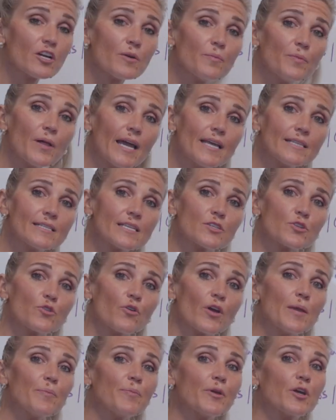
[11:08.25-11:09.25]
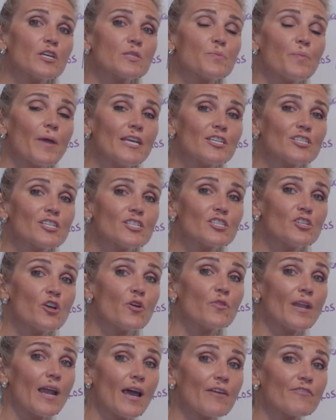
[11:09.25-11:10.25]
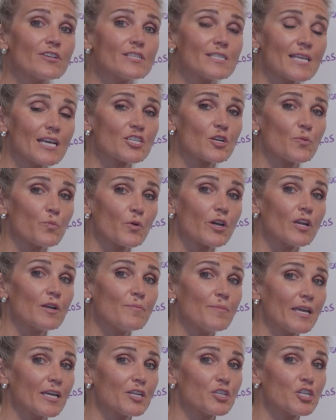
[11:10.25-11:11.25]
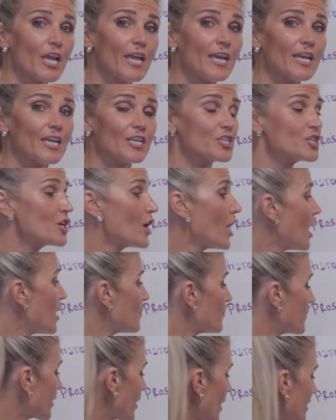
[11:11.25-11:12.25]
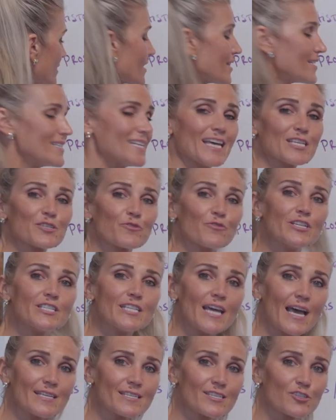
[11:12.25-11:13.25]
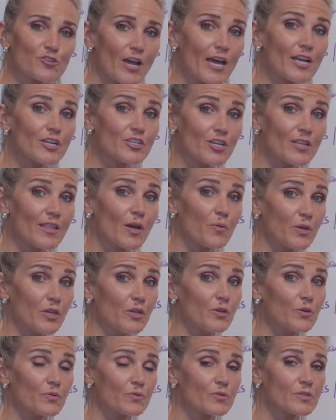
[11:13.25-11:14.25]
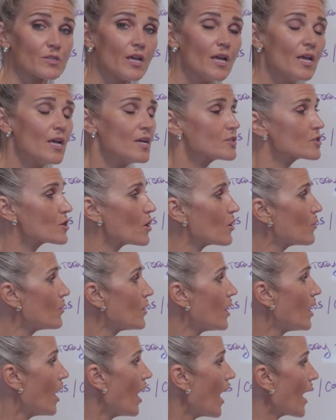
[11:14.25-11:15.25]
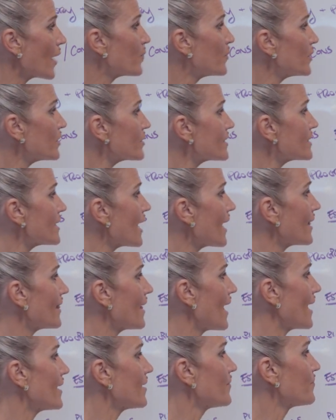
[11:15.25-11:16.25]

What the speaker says: compliance is great, because patients know that every session we're going to make a change because of the test-retest strategy that we use. So I will say that